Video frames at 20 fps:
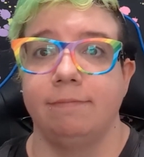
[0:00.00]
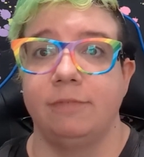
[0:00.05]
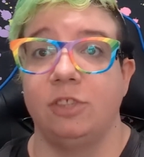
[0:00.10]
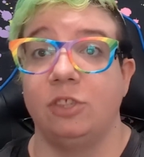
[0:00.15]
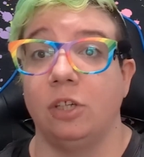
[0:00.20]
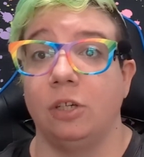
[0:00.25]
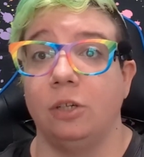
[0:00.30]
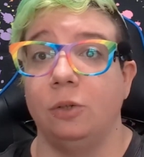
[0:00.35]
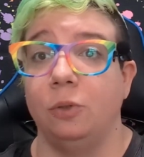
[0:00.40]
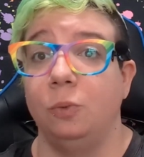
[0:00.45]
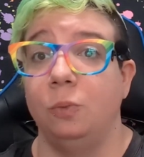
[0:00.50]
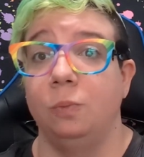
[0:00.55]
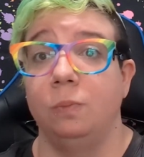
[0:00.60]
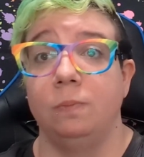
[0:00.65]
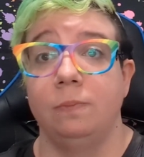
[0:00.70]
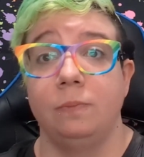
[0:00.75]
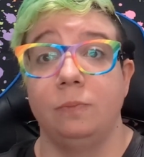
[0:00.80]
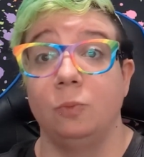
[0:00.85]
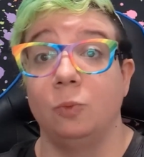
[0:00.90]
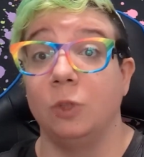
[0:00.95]
So
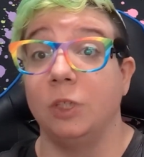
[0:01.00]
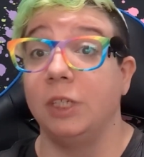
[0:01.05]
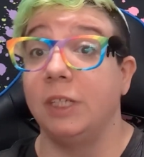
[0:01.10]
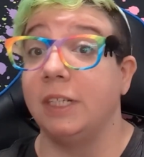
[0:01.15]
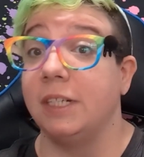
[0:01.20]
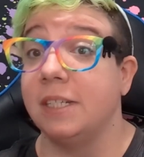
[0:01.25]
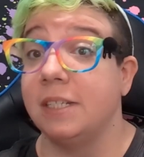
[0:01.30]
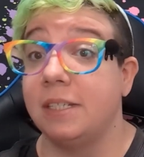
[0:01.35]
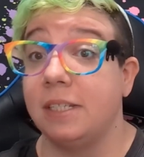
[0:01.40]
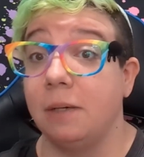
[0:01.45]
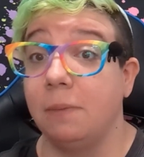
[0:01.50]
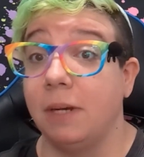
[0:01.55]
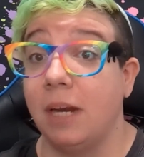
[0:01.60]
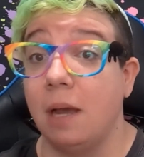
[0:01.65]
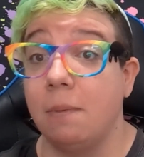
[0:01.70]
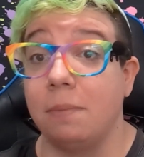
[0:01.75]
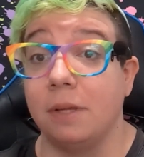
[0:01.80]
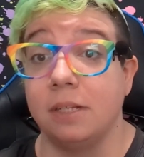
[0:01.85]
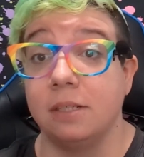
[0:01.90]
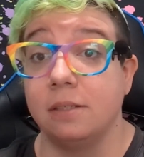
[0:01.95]
we're gonna see what
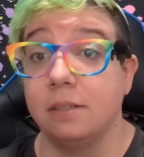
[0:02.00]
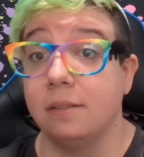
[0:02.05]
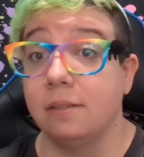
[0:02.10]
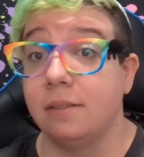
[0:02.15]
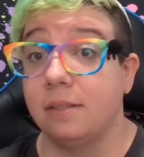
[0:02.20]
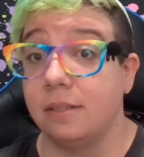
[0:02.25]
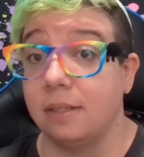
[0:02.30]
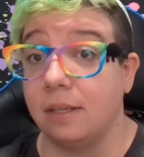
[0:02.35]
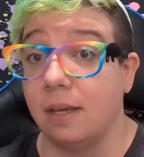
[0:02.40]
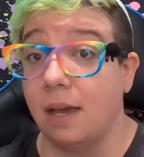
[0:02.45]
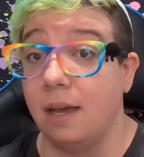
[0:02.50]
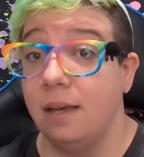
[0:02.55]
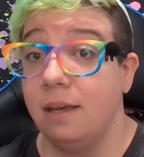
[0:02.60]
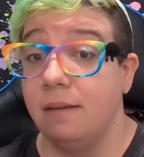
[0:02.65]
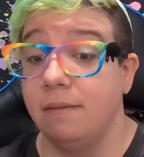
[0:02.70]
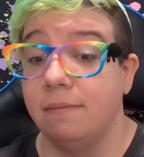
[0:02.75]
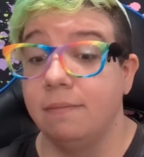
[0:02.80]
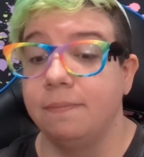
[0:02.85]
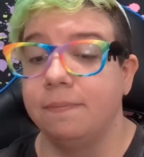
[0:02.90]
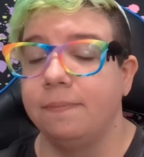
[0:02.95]
happens. Yeah,
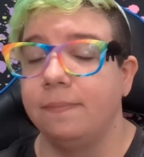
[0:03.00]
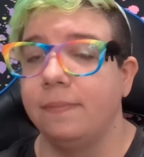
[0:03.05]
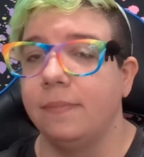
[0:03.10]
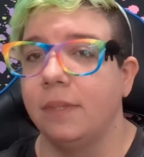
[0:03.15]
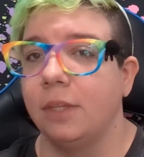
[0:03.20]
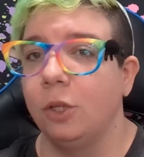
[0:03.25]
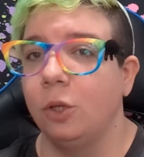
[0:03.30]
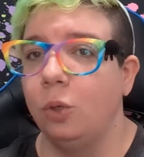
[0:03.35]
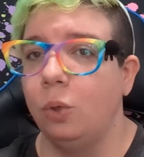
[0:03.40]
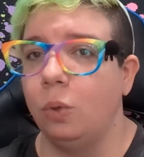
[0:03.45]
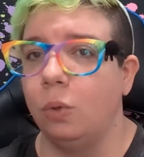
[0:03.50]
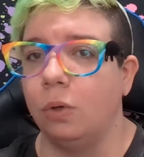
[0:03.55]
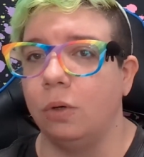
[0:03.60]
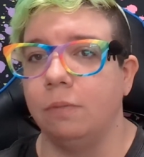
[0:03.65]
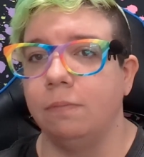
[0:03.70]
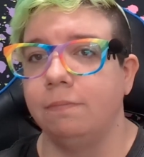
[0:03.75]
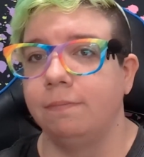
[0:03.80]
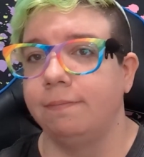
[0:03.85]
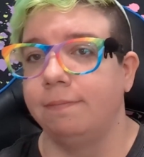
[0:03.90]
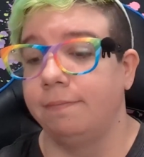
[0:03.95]

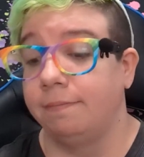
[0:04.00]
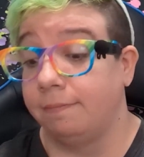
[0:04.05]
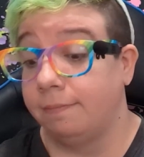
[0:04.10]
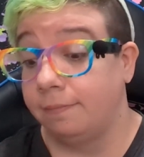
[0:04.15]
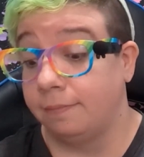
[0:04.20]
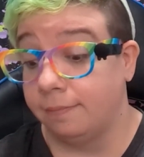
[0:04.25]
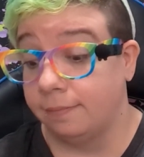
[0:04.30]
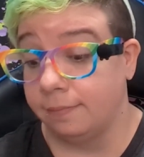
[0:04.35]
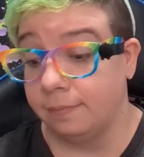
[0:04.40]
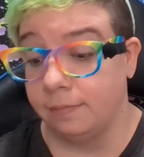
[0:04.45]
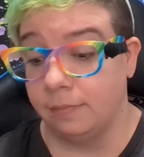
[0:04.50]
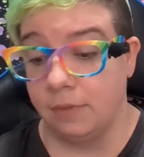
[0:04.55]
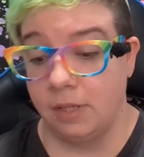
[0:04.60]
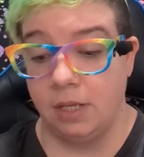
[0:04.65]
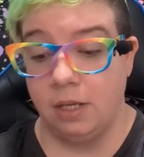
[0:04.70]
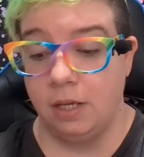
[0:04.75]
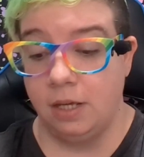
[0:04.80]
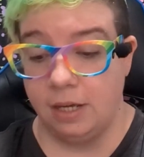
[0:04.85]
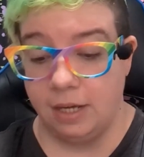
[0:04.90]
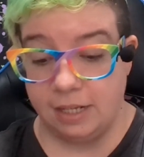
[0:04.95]
cool.
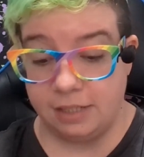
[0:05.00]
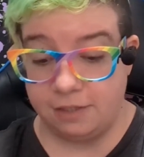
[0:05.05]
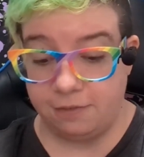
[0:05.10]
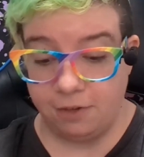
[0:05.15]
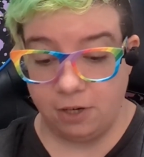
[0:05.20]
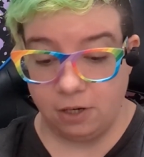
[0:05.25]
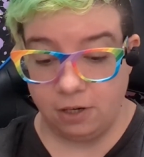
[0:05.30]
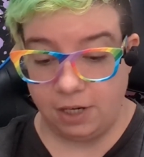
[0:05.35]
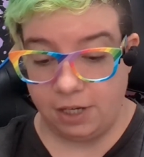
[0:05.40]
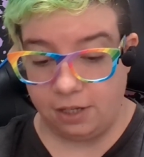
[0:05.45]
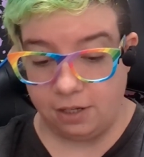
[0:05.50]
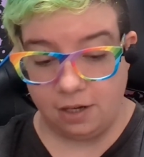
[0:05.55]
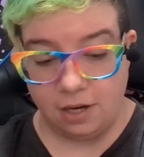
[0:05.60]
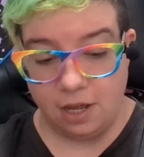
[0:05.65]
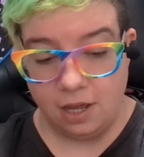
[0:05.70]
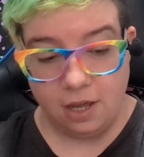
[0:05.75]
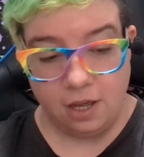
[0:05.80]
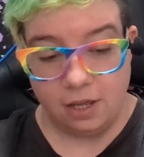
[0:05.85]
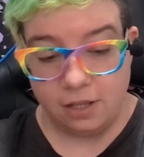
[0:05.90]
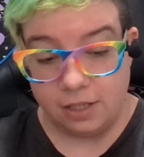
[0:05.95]
It's
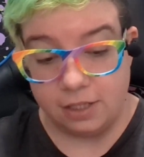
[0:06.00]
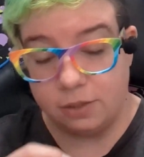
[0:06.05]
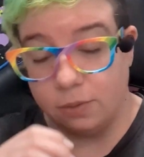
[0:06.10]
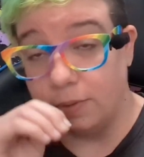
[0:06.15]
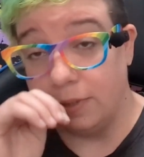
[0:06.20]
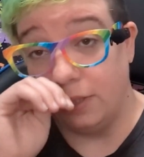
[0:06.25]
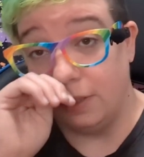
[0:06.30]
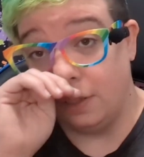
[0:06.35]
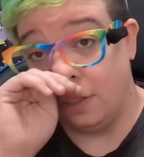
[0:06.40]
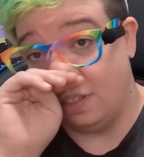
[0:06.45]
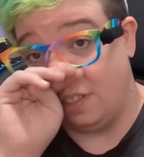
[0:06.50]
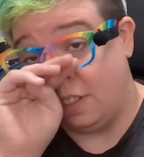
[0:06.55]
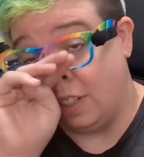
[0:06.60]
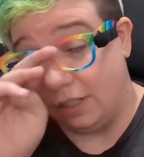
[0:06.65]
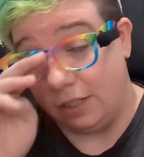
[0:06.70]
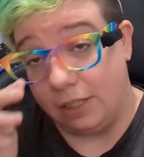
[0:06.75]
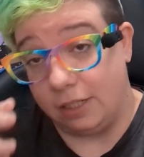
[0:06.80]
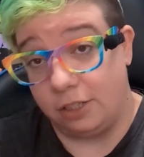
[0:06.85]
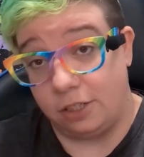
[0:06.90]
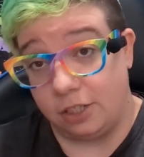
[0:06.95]
this one
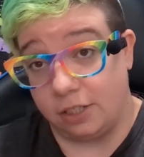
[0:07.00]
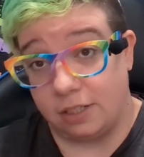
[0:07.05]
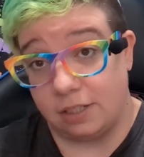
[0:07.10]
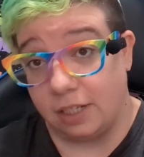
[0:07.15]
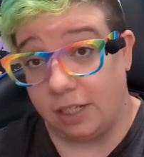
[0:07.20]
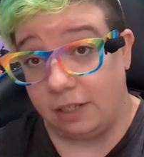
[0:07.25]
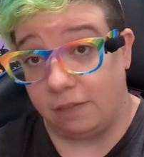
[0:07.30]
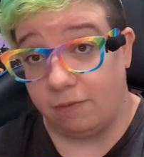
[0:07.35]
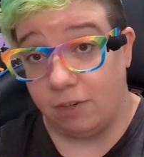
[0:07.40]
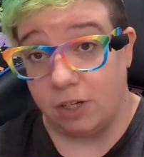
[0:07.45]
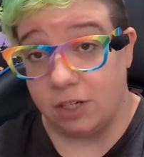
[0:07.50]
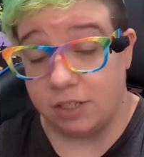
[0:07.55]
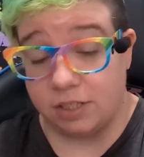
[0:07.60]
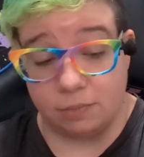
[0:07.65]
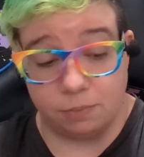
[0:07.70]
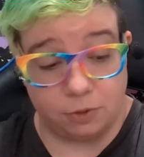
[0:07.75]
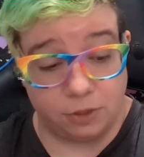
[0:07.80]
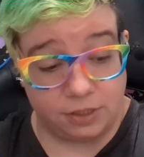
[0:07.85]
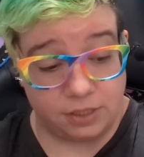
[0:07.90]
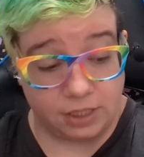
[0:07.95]
is just like very
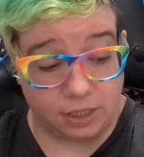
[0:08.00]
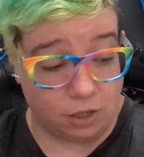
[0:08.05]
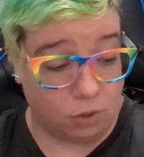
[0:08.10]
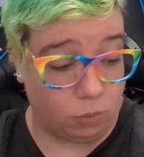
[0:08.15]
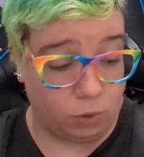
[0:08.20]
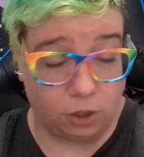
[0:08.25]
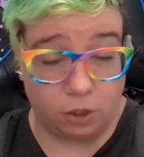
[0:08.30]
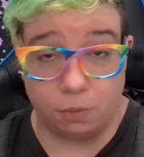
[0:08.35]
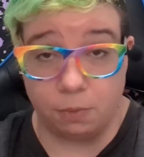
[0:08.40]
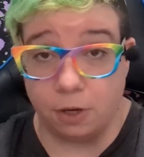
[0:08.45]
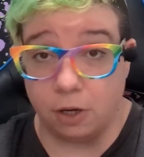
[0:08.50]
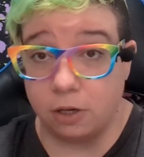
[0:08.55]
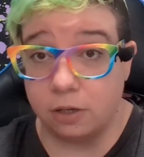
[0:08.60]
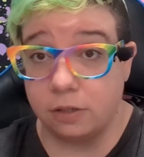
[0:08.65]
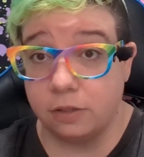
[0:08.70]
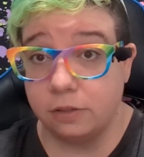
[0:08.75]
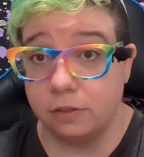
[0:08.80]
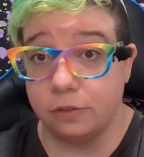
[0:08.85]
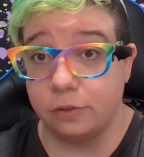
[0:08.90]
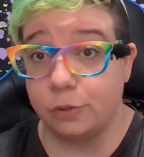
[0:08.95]
simple. It's like a workbook.
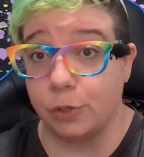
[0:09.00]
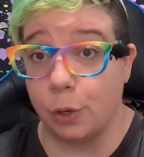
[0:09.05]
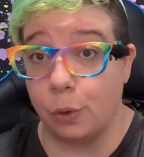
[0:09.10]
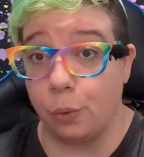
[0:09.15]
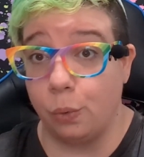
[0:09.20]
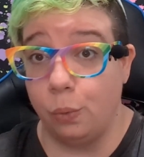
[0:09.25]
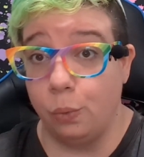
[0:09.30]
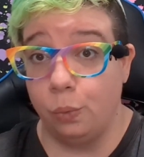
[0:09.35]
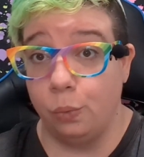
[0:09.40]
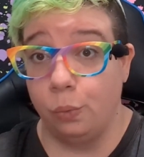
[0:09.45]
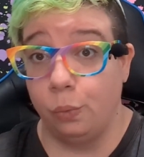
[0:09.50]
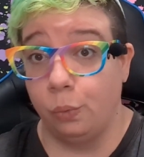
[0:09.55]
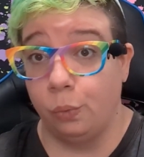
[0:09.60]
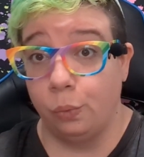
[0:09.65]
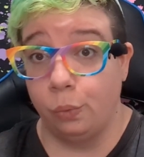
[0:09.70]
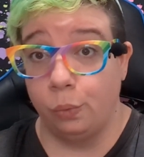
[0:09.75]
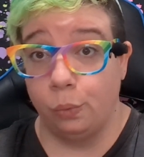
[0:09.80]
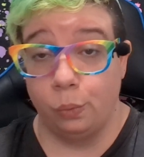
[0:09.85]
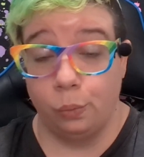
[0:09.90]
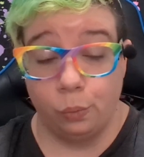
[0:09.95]
So
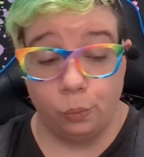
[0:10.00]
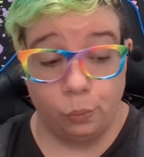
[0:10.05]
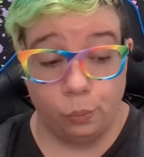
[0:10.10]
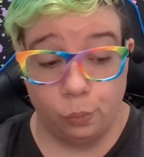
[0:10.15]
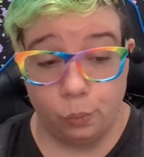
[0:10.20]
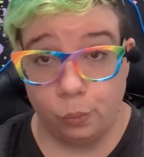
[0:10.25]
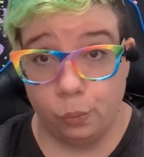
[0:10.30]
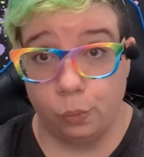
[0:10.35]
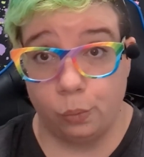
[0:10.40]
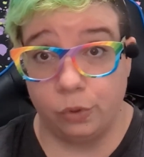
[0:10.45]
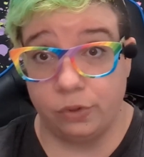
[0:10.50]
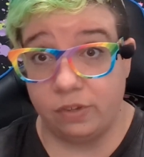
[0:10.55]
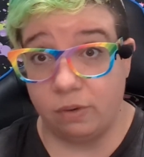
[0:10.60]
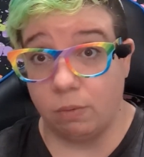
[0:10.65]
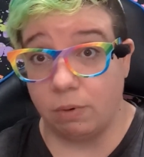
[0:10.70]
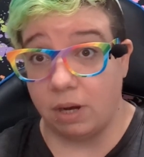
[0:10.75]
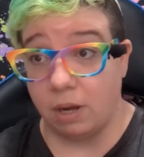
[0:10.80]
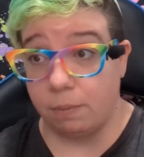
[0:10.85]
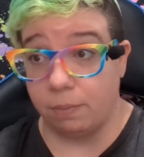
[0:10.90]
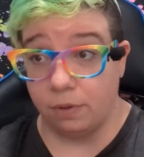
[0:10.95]
we'll see
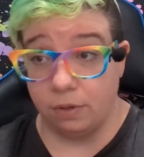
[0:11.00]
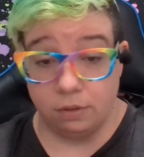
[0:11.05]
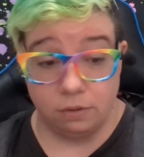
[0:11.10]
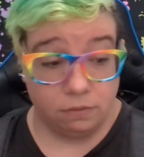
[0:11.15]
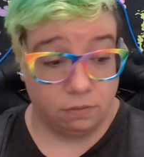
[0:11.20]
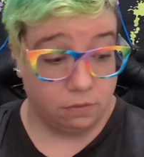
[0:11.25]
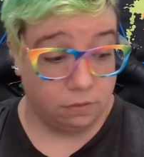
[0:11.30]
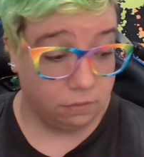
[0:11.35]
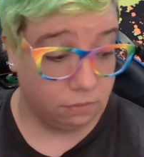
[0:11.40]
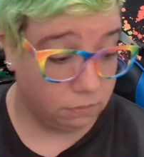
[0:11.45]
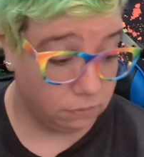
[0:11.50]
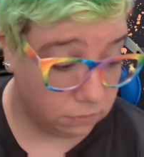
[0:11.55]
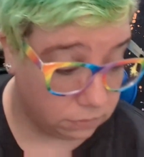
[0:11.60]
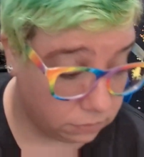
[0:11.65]
what happens.